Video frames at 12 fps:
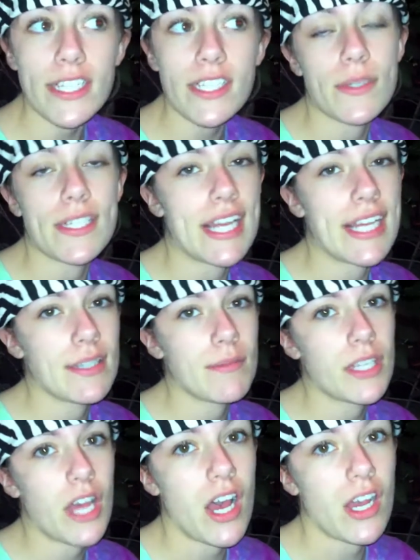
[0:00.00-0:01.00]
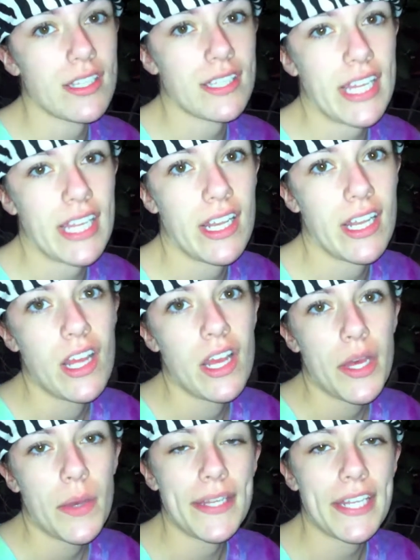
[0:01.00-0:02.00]
First, we sang some songs
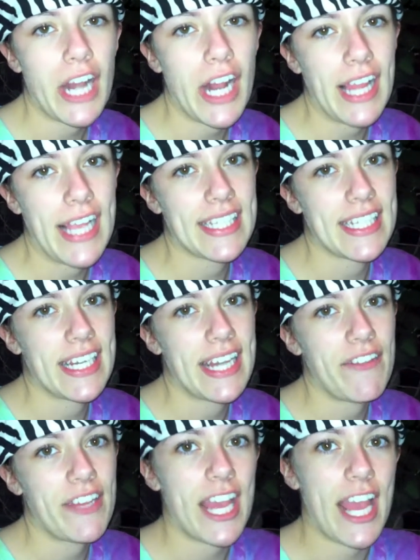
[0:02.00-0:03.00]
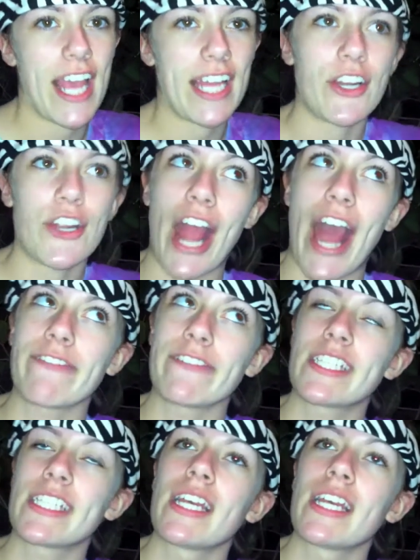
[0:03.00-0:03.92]
and we did our lesson and everything and crafts.